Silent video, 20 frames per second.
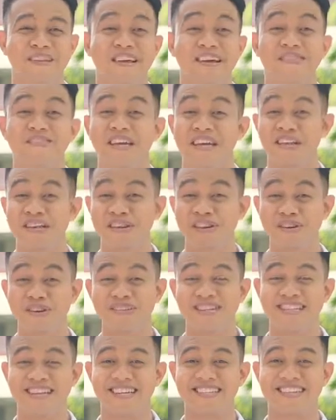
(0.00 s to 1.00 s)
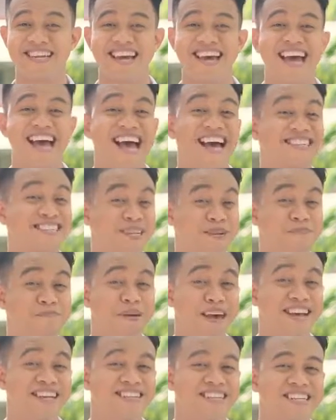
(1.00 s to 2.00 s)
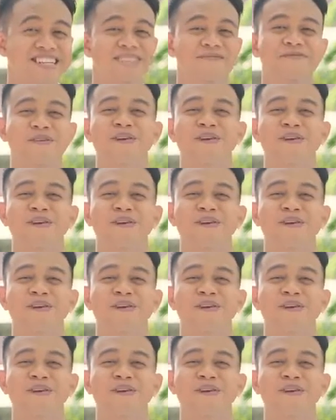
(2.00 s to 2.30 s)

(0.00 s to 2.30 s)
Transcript: then use it as a basis for